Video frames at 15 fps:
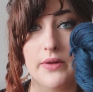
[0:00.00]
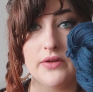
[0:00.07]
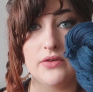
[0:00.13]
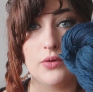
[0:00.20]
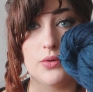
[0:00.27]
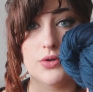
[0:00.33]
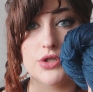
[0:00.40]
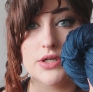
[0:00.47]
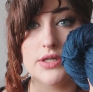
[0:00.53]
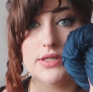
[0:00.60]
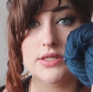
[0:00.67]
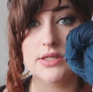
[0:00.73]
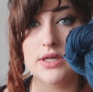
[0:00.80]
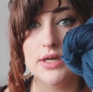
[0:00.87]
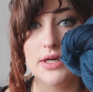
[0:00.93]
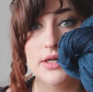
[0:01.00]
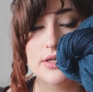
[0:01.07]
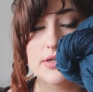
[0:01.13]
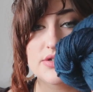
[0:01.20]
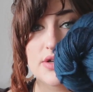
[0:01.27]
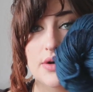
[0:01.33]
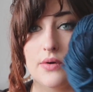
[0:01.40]
It's gorgeous.
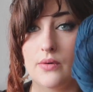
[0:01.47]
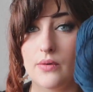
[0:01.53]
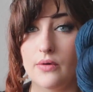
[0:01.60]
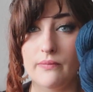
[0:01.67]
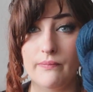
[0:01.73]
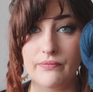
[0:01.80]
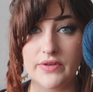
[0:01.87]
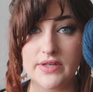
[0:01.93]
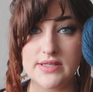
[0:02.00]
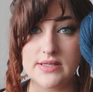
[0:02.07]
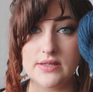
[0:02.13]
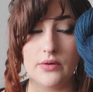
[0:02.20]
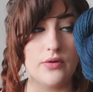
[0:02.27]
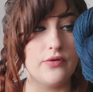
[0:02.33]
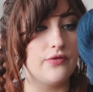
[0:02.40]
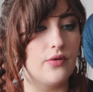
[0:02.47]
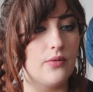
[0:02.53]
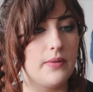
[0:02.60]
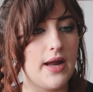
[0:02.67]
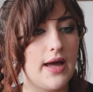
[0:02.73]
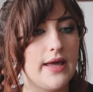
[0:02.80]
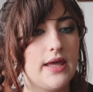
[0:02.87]
So this is on the
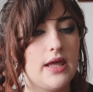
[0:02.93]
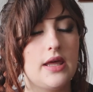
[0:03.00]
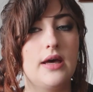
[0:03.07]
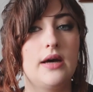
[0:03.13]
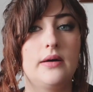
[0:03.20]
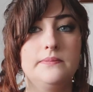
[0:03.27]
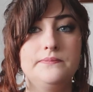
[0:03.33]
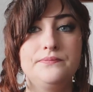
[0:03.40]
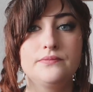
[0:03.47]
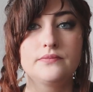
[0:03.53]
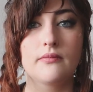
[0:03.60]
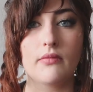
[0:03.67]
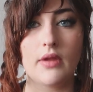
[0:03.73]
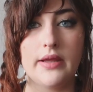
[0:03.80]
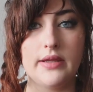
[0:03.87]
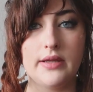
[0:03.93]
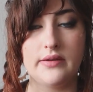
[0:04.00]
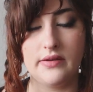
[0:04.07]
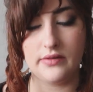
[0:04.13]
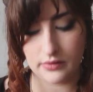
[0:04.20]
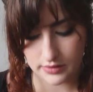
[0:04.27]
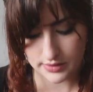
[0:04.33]
faux ply here, and
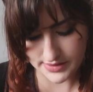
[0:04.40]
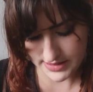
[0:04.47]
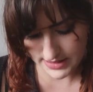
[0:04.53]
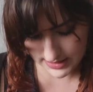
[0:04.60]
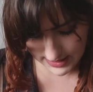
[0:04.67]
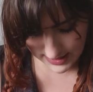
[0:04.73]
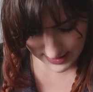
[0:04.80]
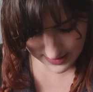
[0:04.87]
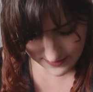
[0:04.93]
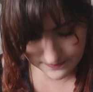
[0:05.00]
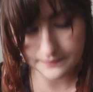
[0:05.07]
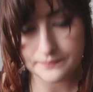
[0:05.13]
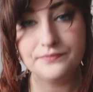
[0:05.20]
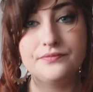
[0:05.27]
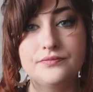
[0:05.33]
this is on the DK.